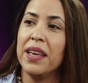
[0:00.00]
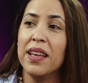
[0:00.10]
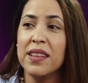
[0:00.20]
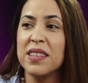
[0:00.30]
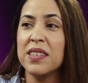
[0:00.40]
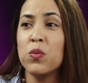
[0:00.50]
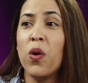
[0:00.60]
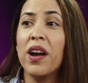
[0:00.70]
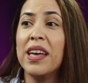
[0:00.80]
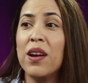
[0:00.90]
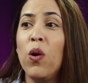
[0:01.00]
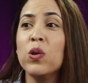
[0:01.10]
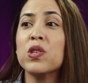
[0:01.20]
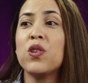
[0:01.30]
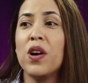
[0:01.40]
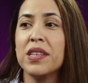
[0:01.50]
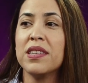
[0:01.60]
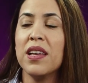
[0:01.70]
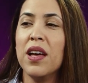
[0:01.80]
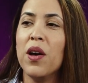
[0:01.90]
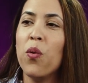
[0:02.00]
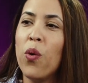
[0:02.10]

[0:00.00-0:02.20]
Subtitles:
And this is where it all starts. Yeah.